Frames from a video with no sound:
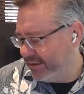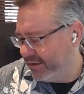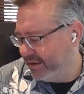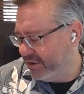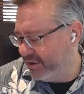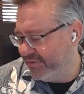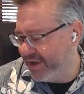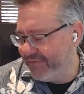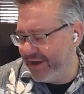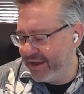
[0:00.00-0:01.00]
if you
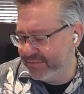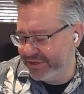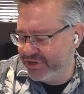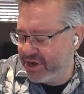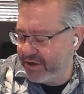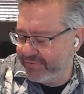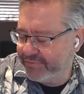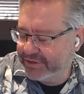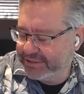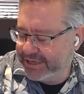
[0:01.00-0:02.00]
have an acquisition offer,
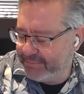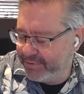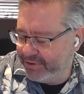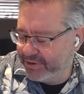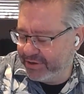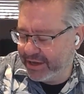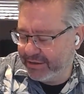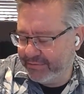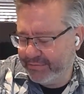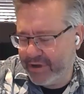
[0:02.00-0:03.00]
for example, you can
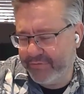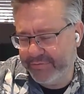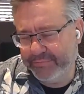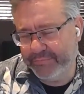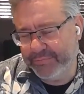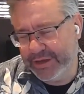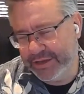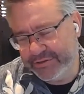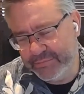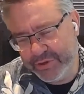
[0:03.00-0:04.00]
like often
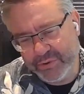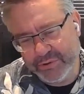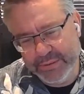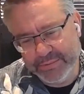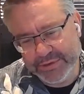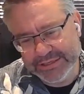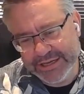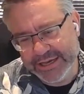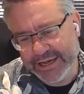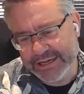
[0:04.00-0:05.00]
get some of the growth people to
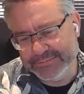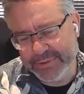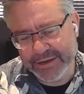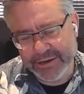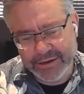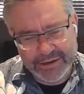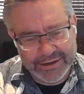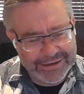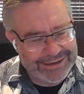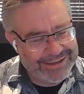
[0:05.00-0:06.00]
say yes, but
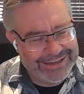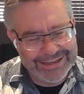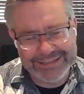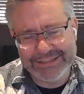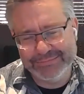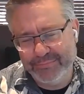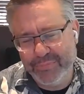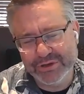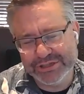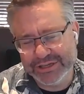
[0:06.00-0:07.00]
it's
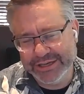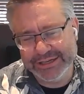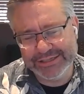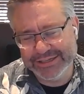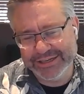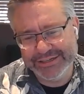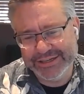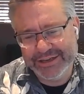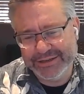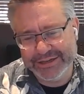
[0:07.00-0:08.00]
mostly it's
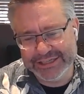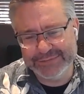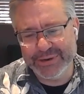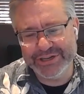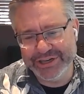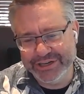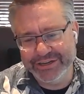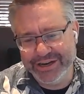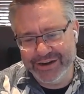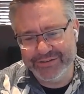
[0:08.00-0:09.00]
a spreadsheet.
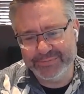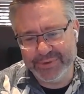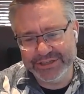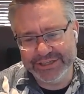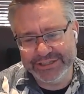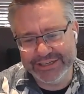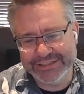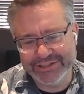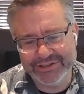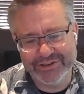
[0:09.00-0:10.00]
And if the spreadsheet
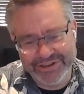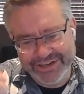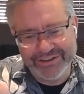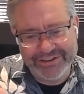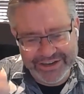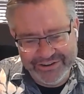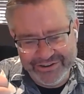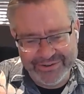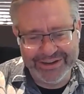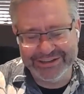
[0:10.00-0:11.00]
says it's a good deal, then you
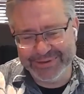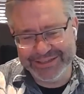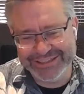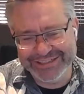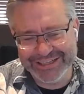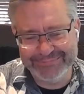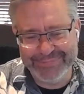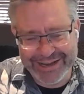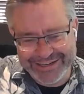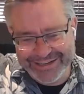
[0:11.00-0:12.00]
do it. The spreadsheet says it's a
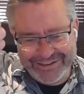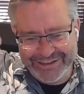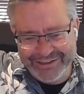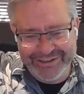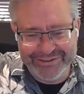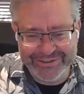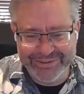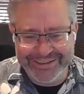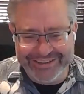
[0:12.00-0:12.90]
bad deal, then you don't do it.